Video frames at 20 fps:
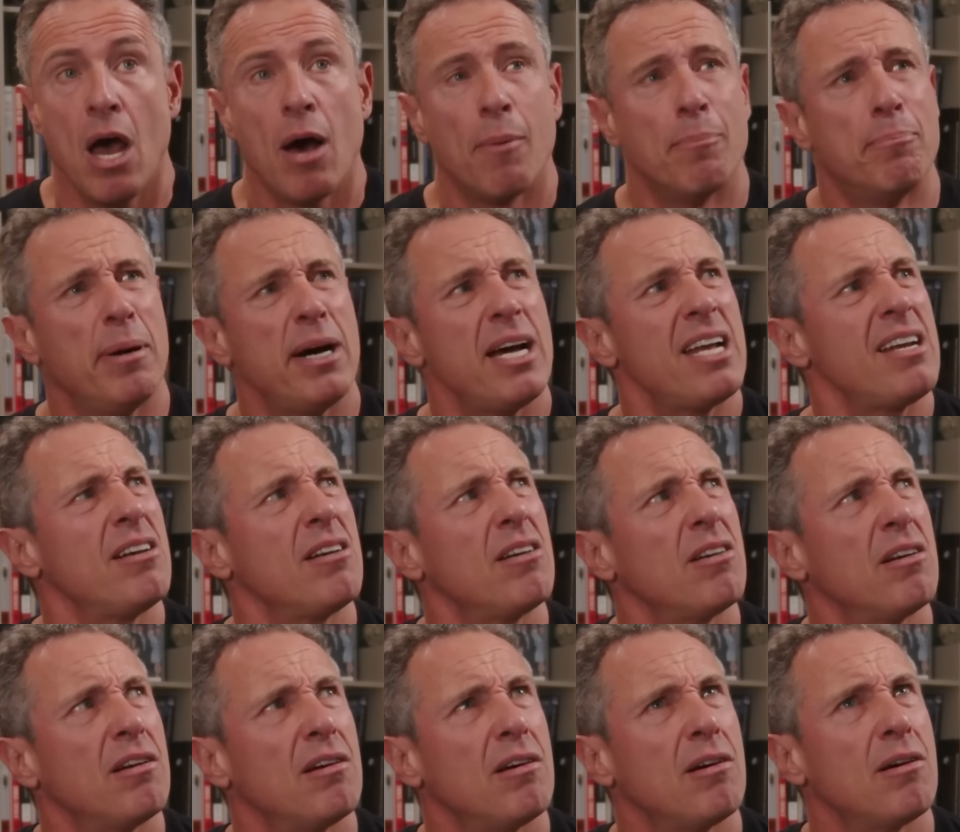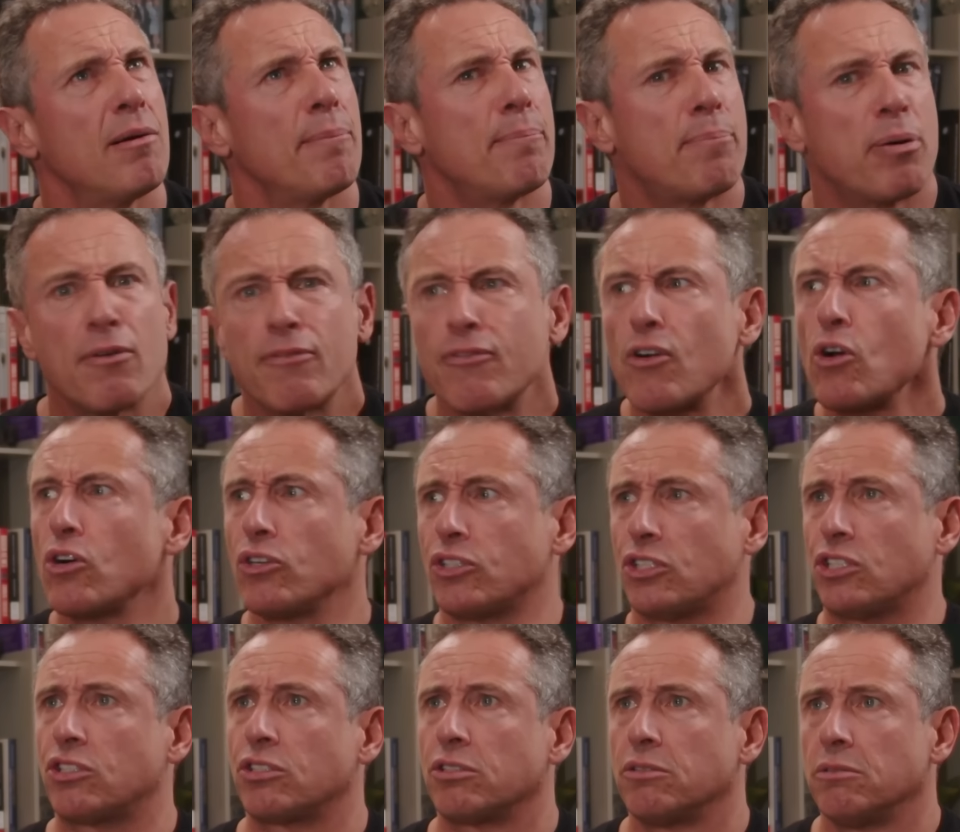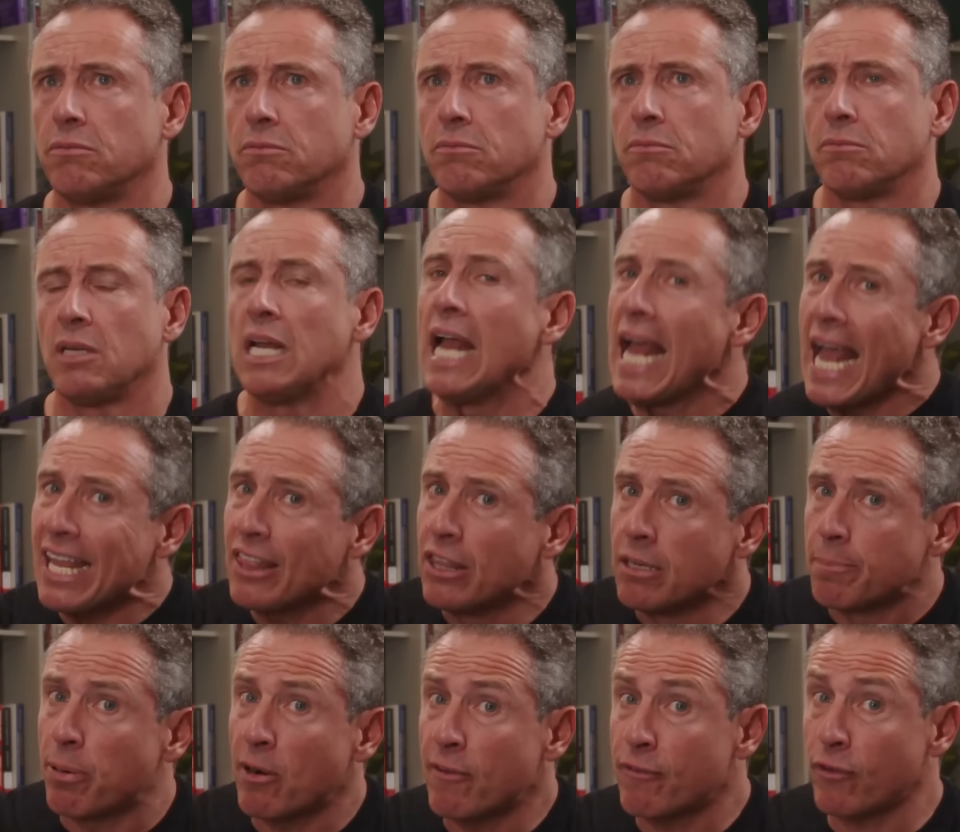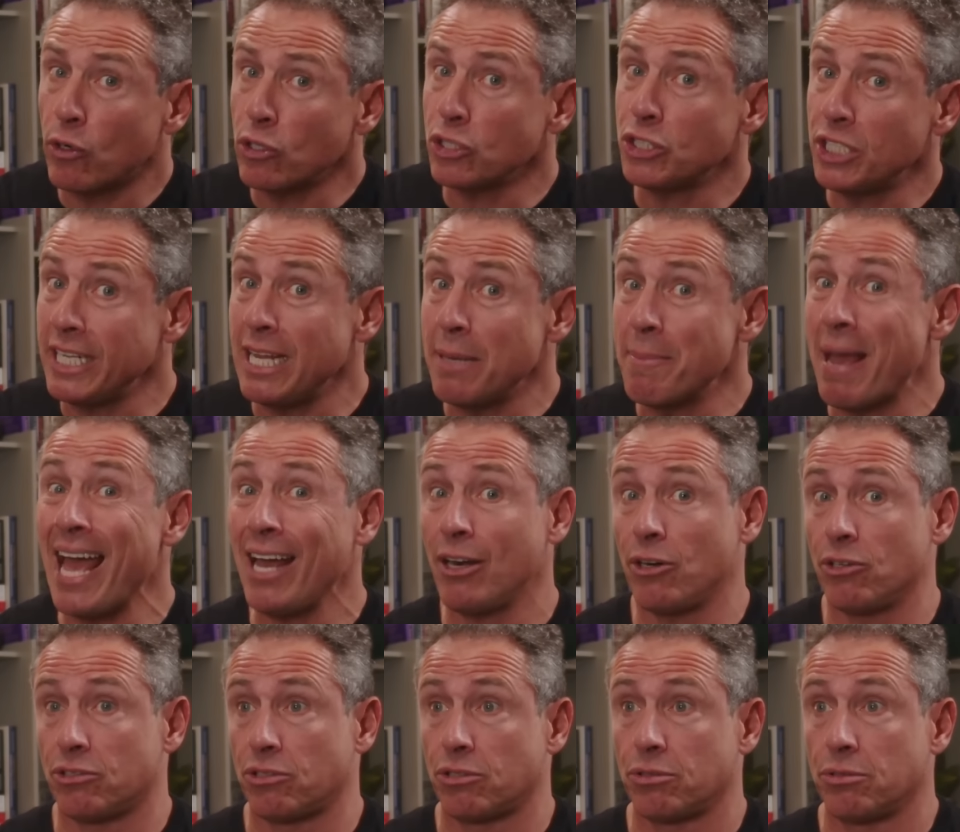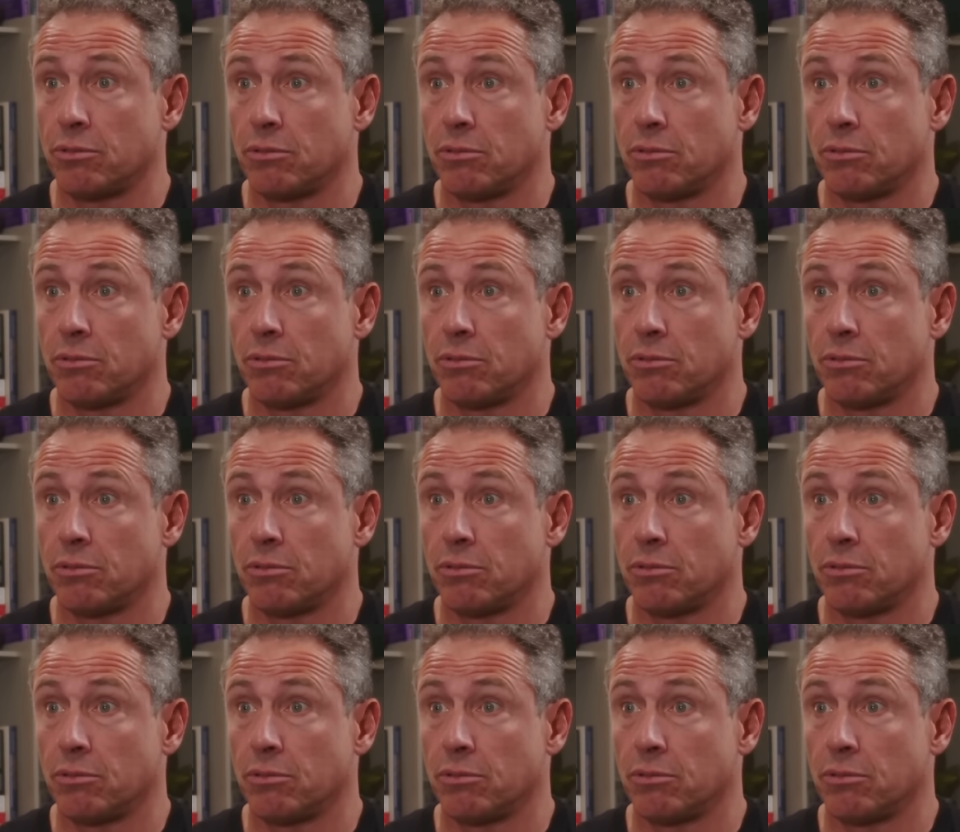but perverse. And the perversity matters.